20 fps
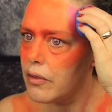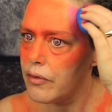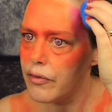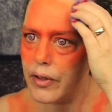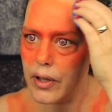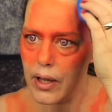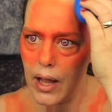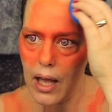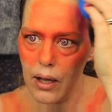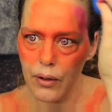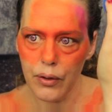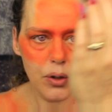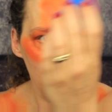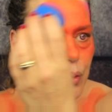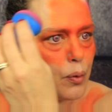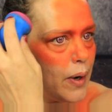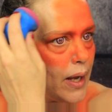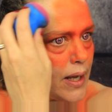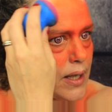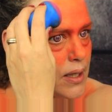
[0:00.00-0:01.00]
fill out the
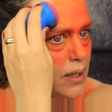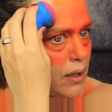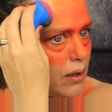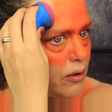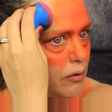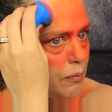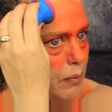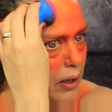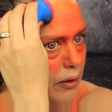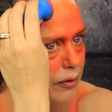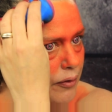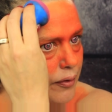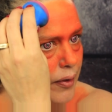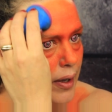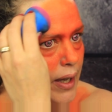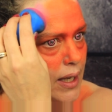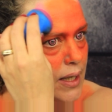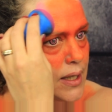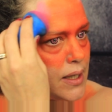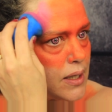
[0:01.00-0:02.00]
rest of my
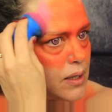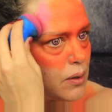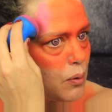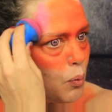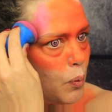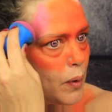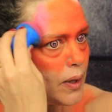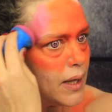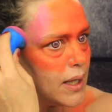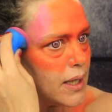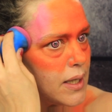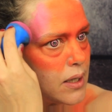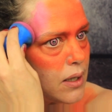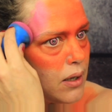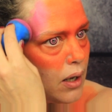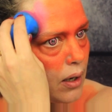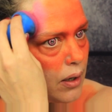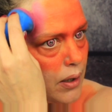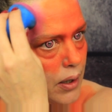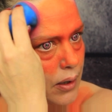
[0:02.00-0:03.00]
face with this
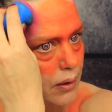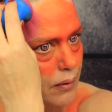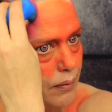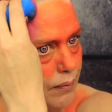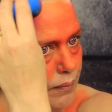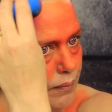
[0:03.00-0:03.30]
color.